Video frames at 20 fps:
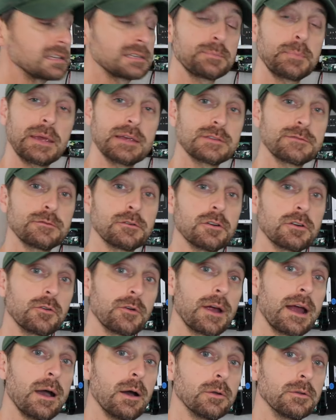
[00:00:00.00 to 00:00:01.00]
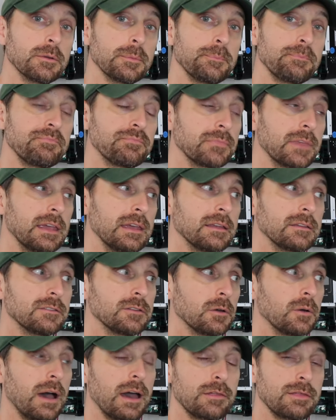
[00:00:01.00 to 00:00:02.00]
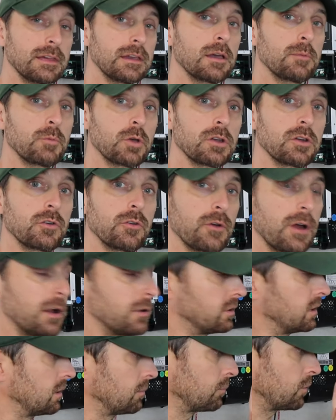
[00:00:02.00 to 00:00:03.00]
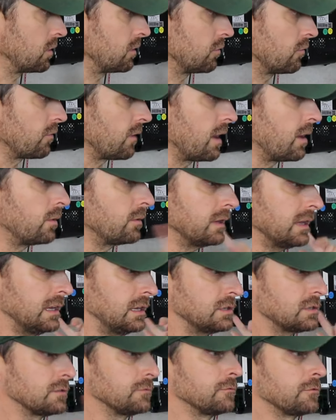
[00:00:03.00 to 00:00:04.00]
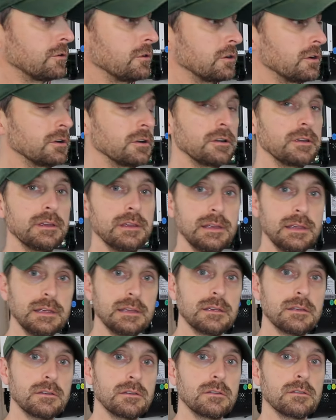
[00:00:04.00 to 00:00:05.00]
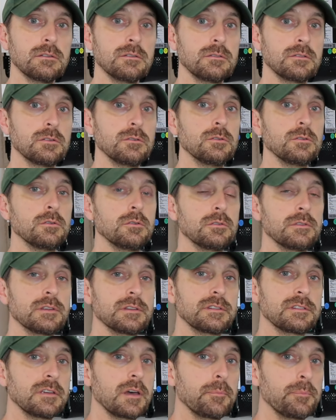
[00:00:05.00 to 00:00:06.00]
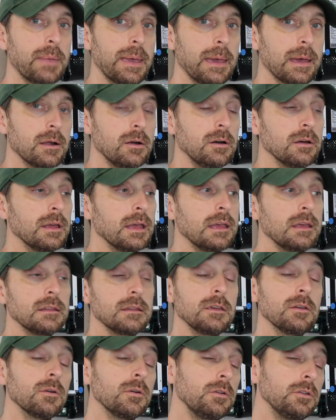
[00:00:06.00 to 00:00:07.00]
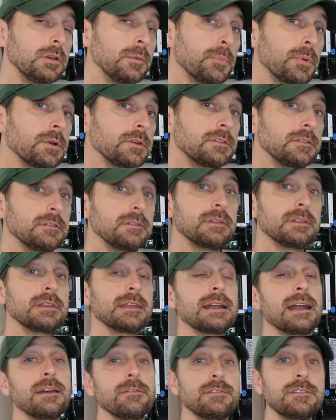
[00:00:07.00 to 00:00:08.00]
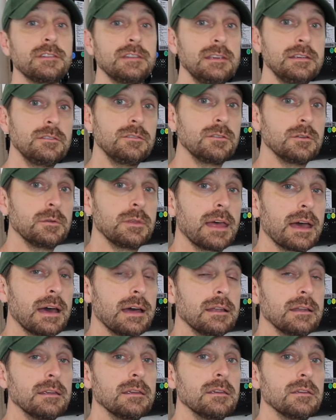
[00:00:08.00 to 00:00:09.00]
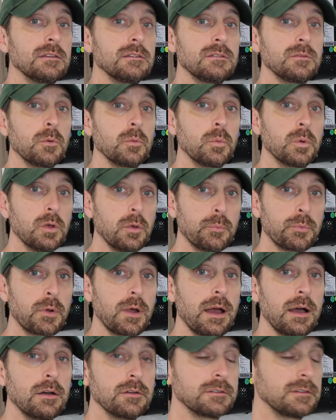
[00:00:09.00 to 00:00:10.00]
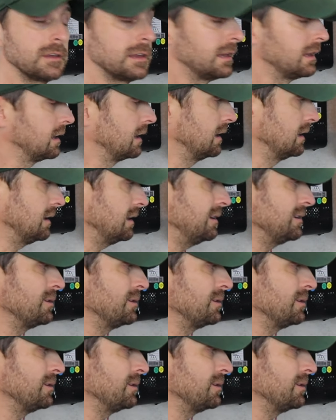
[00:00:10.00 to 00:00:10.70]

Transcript: a space for a ground. And so I think I'm going to ground it. I'm going to ground each inverter into the sub panel. The only person that I've seen do that is Will Prouse, and he